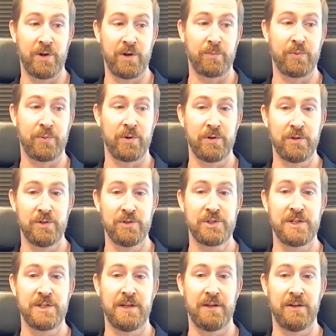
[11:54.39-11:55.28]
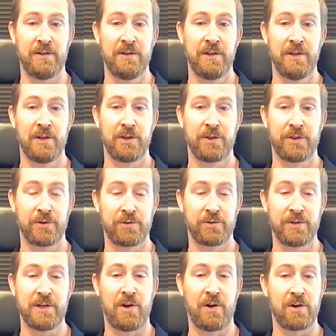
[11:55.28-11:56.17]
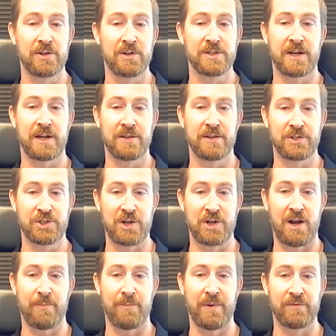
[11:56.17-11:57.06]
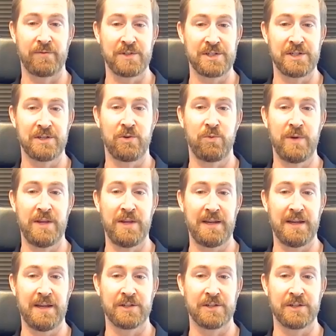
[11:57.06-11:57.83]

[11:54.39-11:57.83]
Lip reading: are producing 30 cars out of the shop every single week.